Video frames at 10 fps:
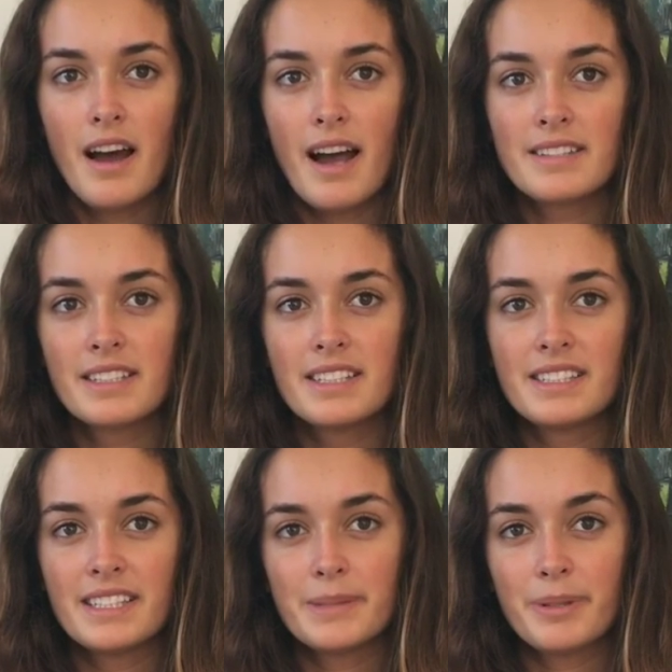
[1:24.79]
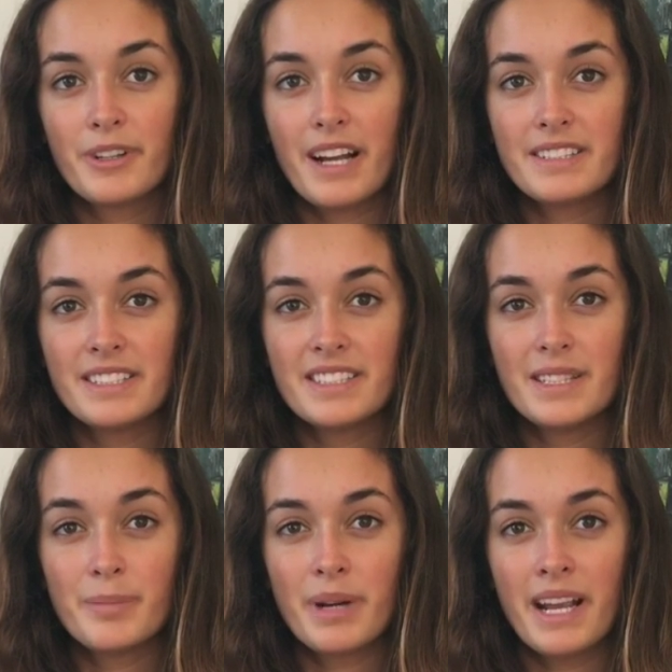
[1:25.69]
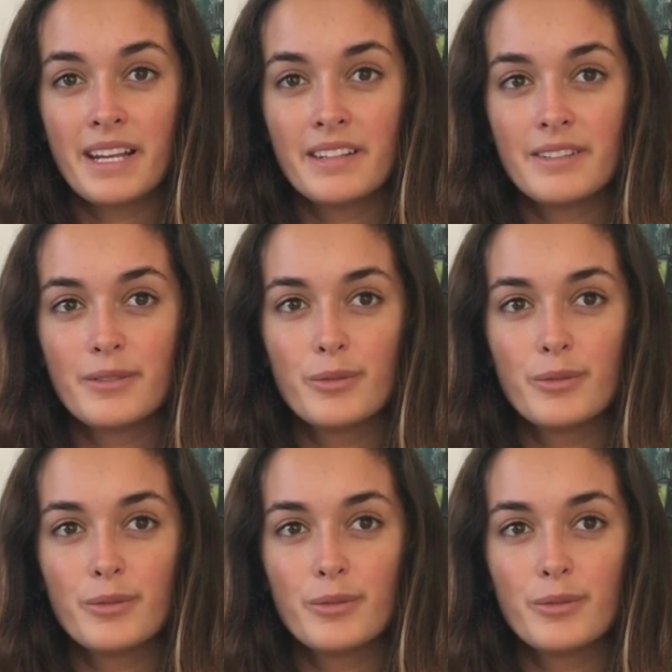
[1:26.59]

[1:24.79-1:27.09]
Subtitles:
As the disease progresses, the brain